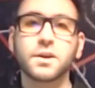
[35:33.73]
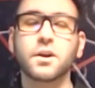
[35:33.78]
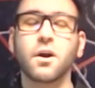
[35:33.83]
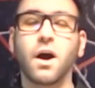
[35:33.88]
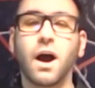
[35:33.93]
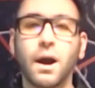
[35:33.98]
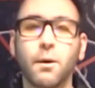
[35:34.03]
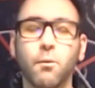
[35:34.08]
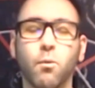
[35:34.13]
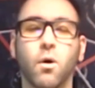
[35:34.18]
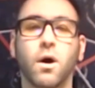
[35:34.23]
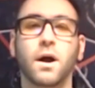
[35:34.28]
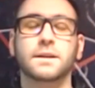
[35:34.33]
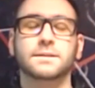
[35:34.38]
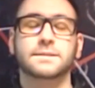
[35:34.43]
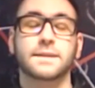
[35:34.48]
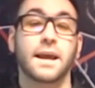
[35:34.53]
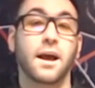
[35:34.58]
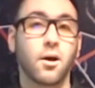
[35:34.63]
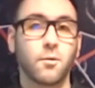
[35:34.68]
I
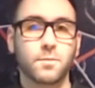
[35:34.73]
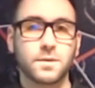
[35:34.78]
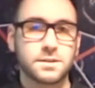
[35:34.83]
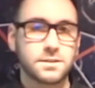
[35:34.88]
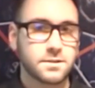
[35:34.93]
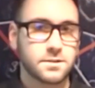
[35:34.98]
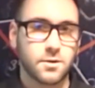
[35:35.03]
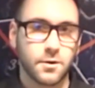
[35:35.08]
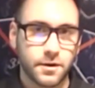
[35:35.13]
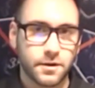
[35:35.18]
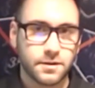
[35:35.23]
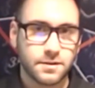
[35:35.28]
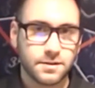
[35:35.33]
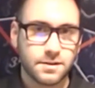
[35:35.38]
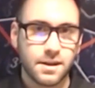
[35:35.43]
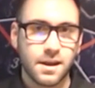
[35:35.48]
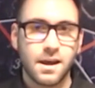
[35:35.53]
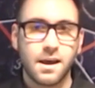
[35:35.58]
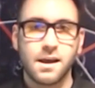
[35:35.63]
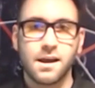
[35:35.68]
wanted to help business owners.